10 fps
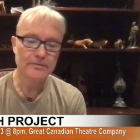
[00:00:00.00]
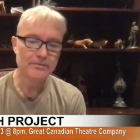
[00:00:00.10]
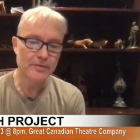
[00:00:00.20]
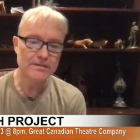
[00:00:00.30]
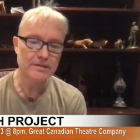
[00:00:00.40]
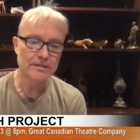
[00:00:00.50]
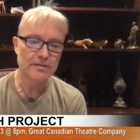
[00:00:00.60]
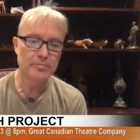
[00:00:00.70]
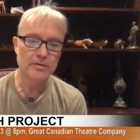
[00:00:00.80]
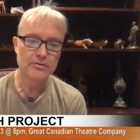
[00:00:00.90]
I was resident
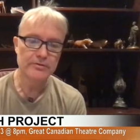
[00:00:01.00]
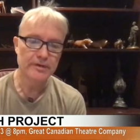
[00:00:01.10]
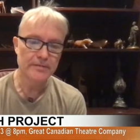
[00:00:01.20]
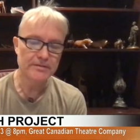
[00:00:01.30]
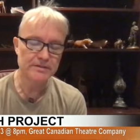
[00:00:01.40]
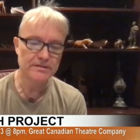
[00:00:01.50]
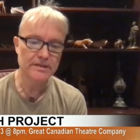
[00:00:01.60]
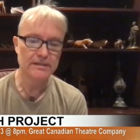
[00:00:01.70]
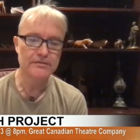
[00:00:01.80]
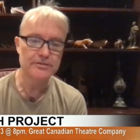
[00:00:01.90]
composer at ABC
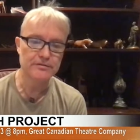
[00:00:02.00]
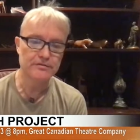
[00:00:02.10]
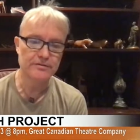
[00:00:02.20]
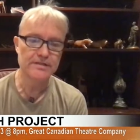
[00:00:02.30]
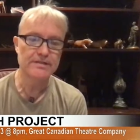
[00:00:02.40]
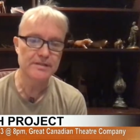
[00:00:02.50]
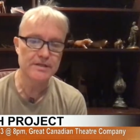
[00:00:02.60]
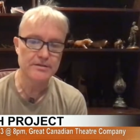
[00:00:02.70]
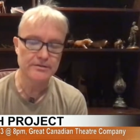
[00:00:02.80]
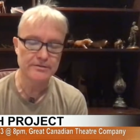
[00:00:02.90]
Television for six
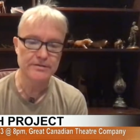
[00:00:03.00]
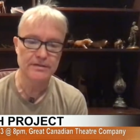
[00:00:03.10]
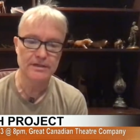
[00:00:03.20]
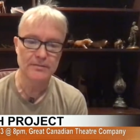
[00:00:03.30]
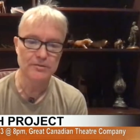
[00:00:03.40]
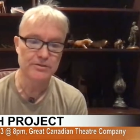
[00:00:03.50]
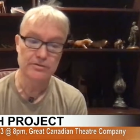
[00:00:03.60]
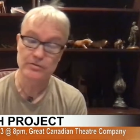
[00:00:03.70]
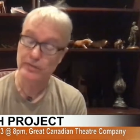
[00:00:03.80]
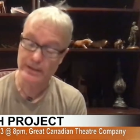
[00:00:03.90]
years, um, which
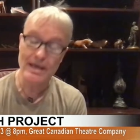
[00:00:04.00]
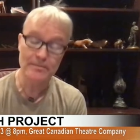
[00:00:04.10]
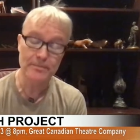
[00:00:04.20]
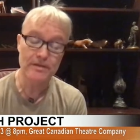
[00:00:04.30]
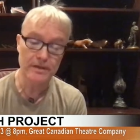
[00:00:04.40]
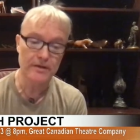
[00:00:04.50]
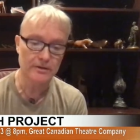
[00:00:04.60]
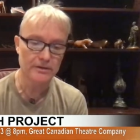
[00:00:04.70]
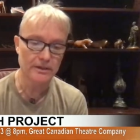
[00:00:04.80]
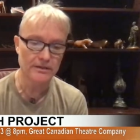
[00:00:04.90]
sort of kept me
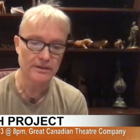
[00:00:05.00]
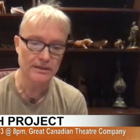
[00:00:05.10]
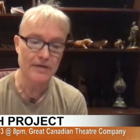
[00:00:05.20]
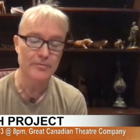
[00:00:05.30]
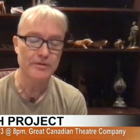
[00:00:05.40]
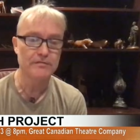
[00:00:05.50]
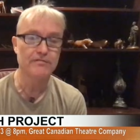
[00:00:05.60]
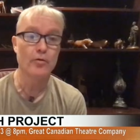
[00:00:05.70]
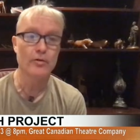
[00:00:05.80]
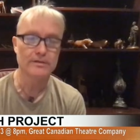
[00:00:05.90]
there, uh, uh, allowed me to
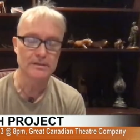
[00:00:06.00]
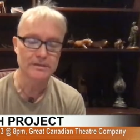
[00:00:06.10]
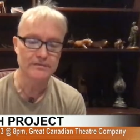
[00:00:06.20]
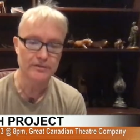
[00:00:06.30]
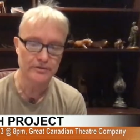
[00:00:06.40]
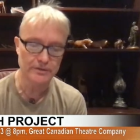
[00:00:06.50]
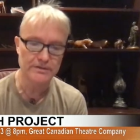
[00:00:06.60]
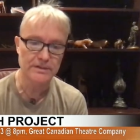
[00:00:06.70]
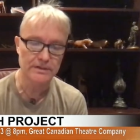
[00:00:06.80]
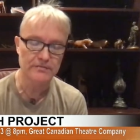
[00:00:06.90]
afford to live in New
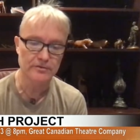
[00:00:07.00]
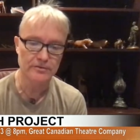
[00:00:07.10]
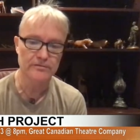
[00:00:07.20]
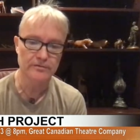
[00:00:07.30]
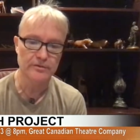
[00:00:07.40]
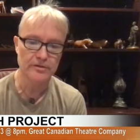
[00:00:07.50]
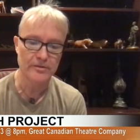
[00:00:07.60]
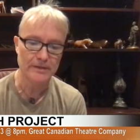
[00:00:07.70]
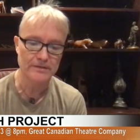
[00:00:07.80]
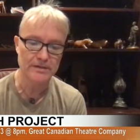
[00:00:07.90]
York City for for a
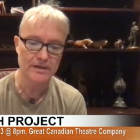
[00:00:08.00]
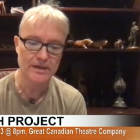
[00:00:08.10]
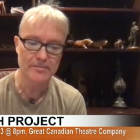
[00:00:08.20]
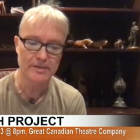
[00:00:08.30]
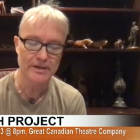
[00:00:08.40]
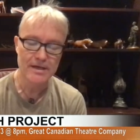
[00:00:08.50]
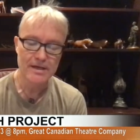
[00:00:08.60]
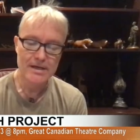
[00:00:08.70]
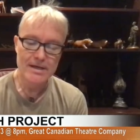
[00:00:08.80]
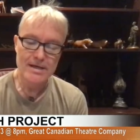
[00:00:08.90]
good amount of time. But right.